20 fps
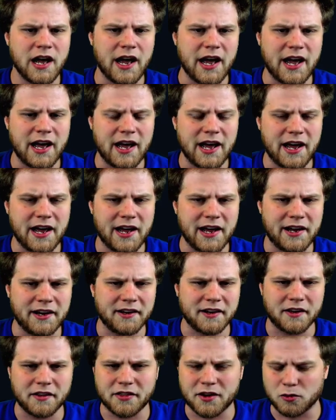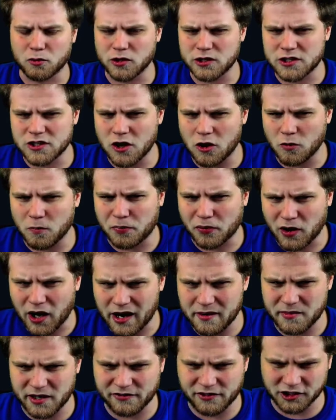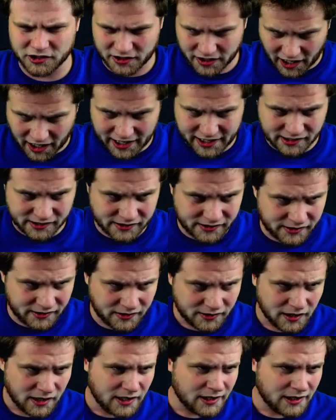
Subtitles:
and there was no Primeval Titan.